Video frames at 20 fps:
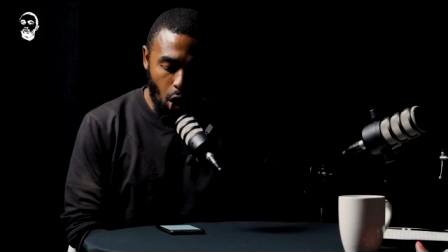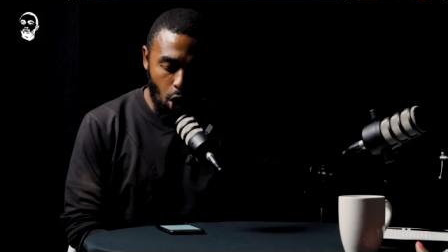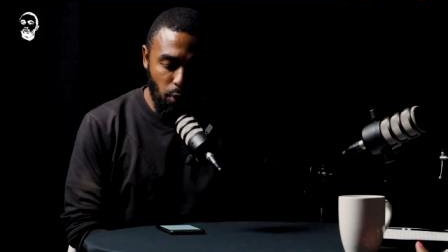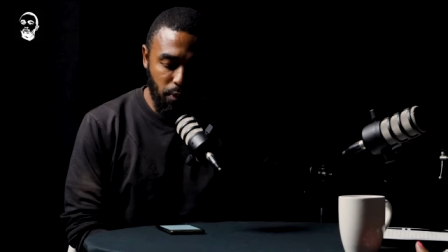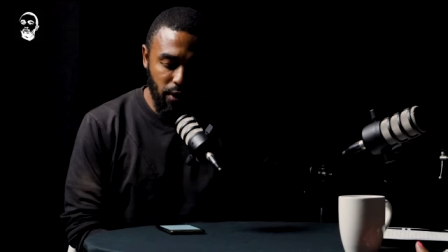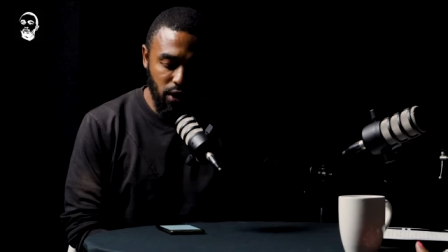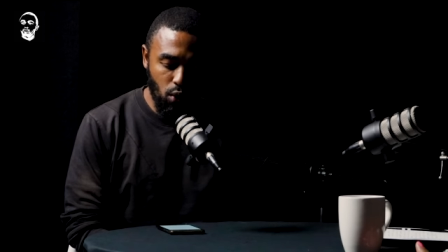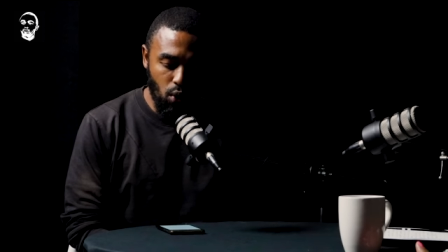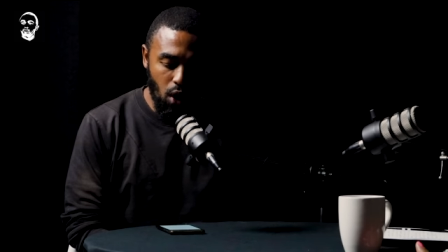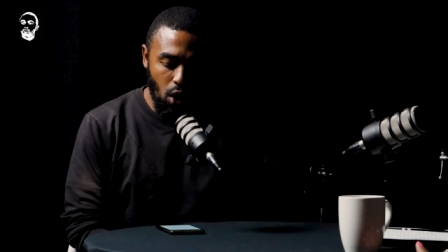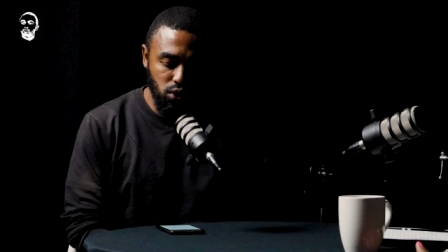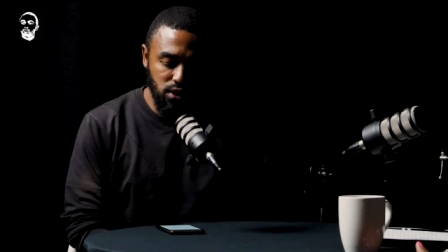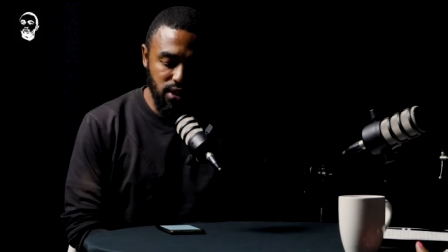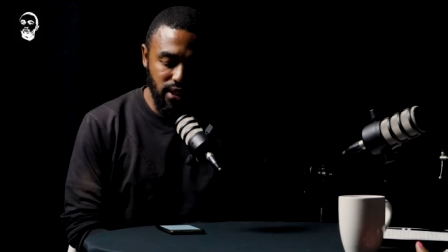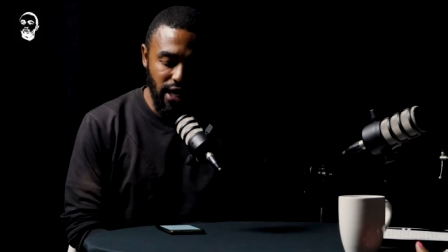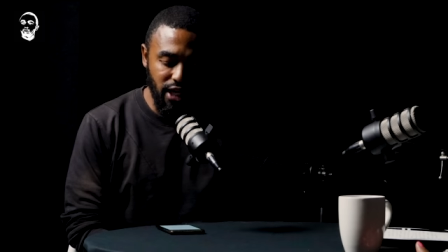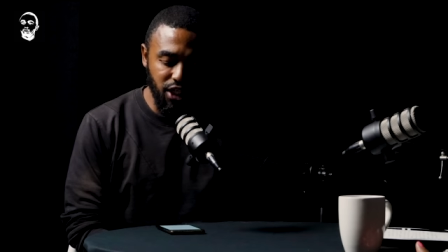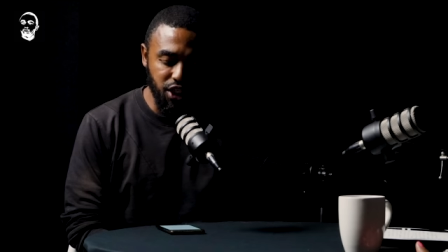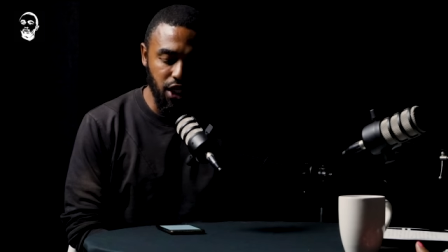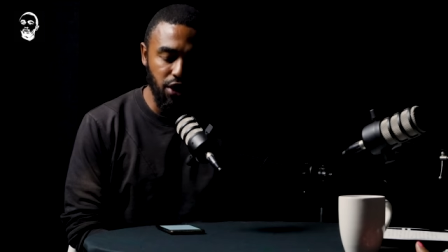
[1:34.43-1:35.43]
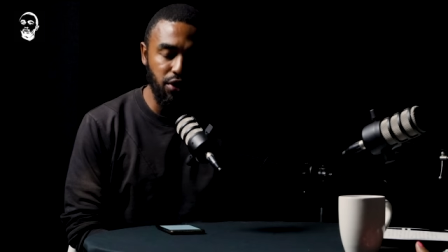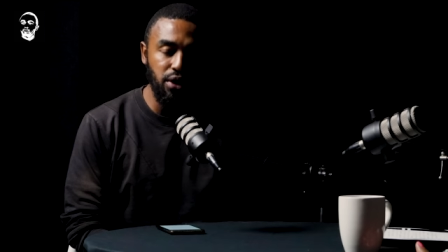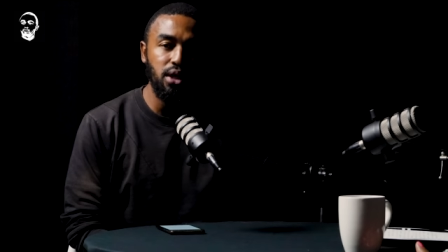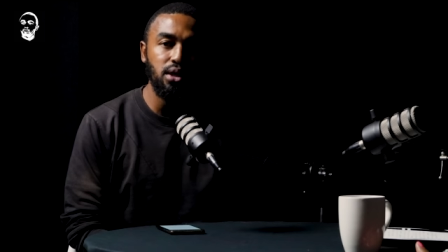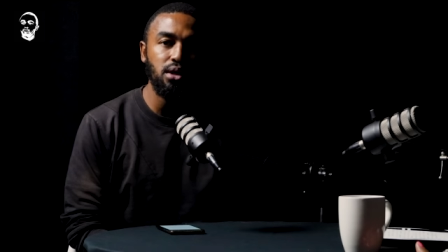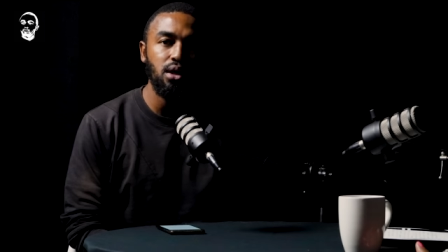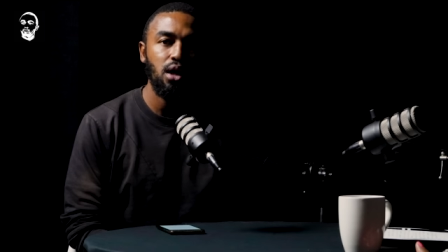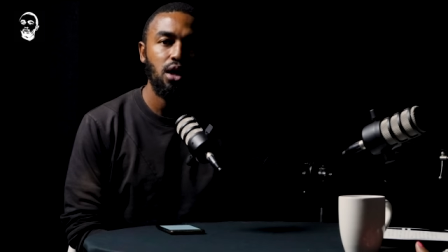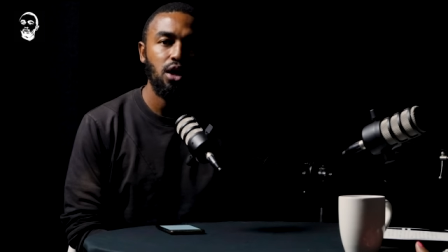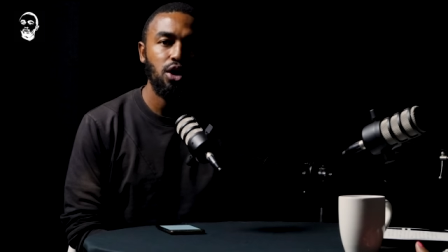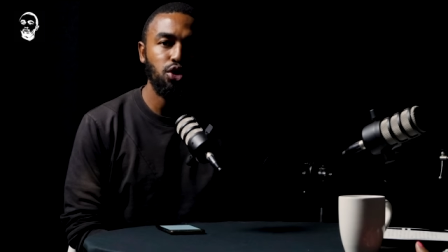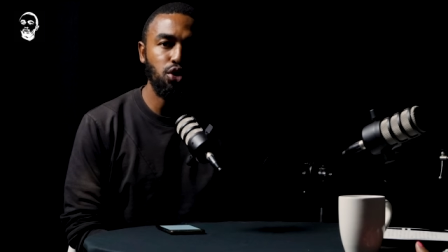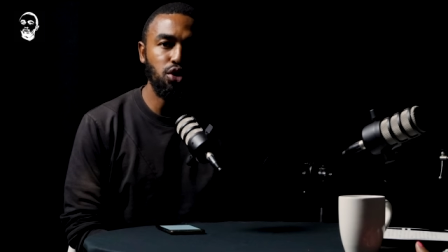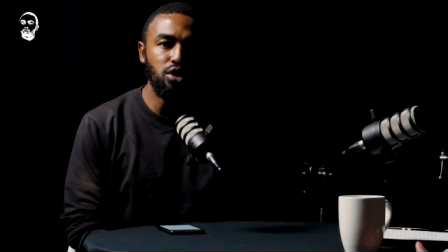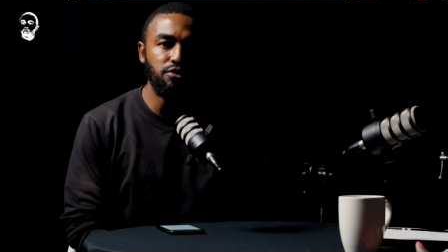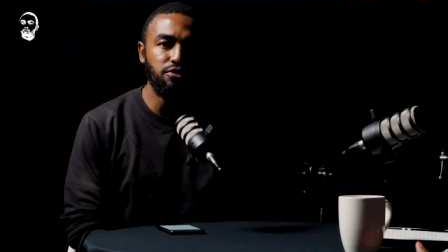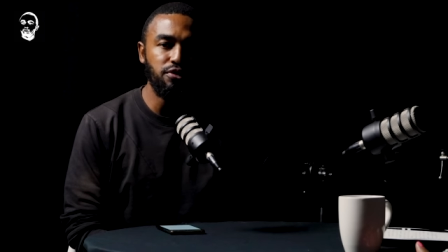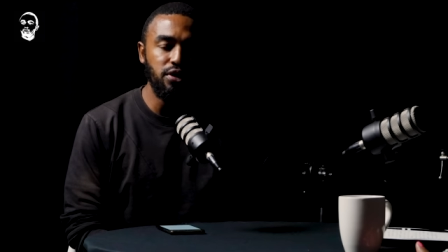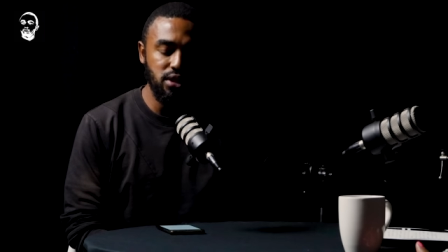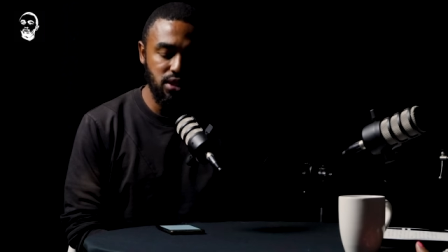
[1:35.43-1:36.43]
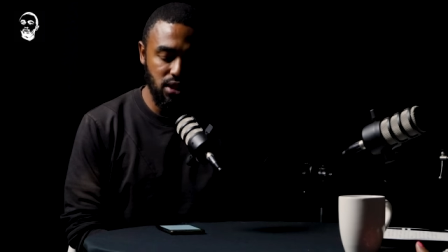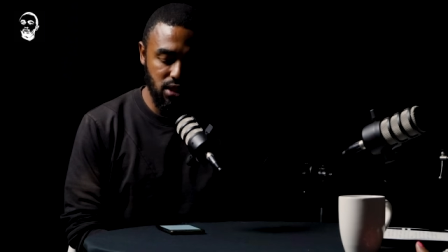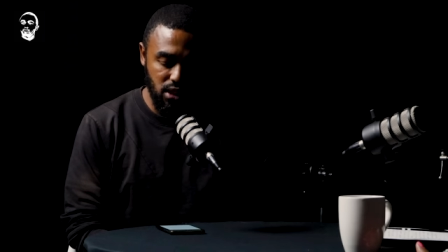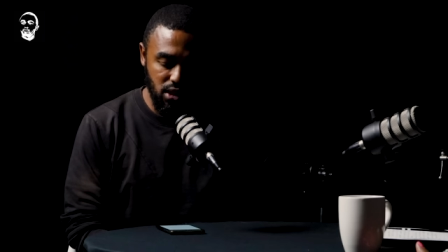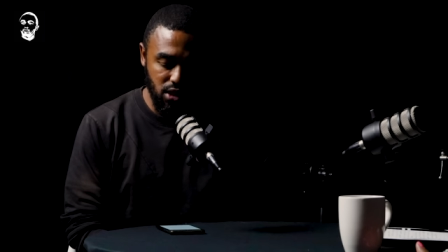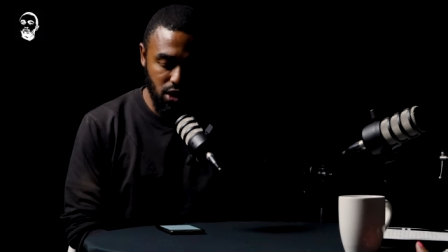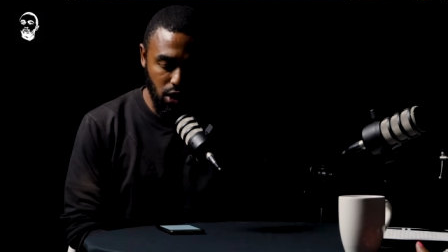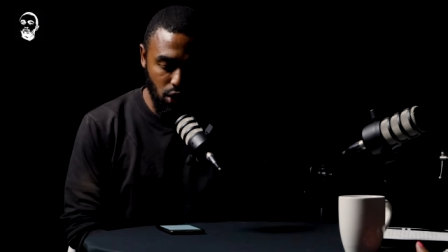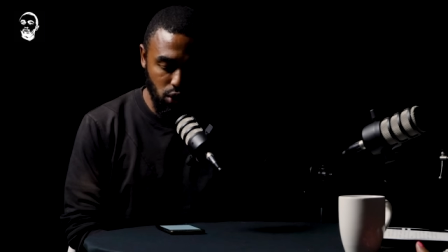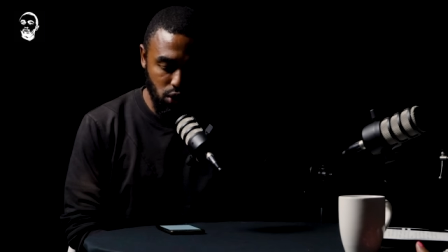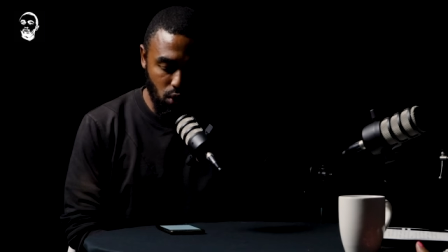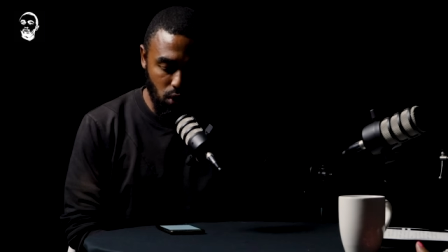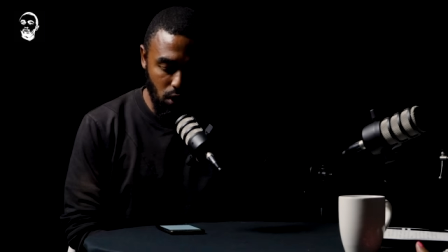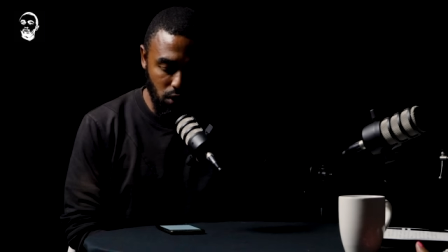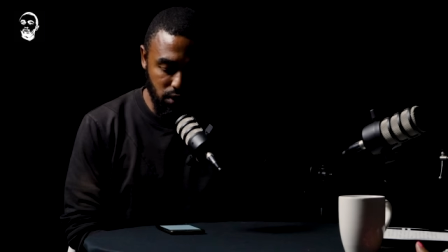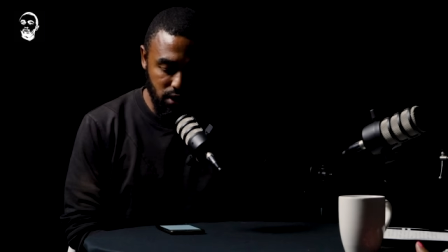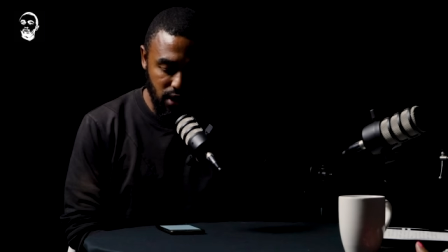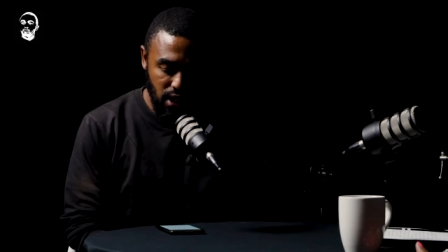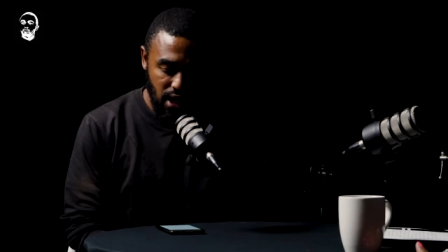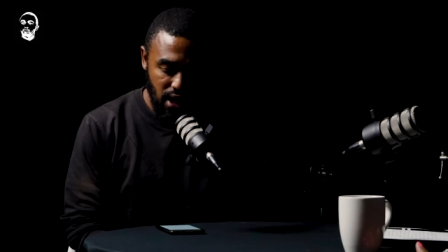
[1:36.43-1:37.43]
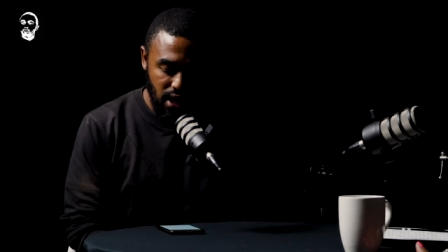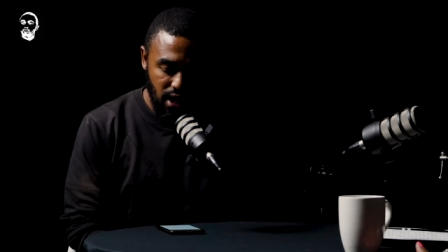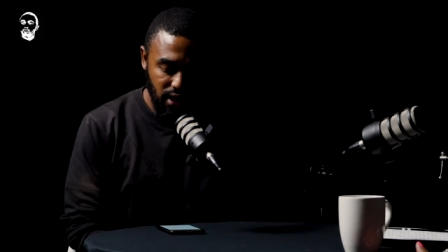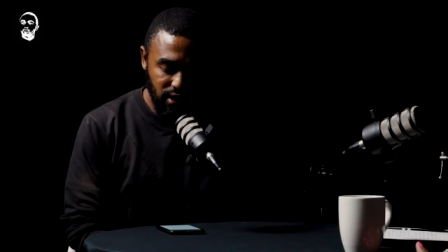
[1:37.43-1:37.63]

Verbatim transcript: open quote, Nigerian universities, close quote,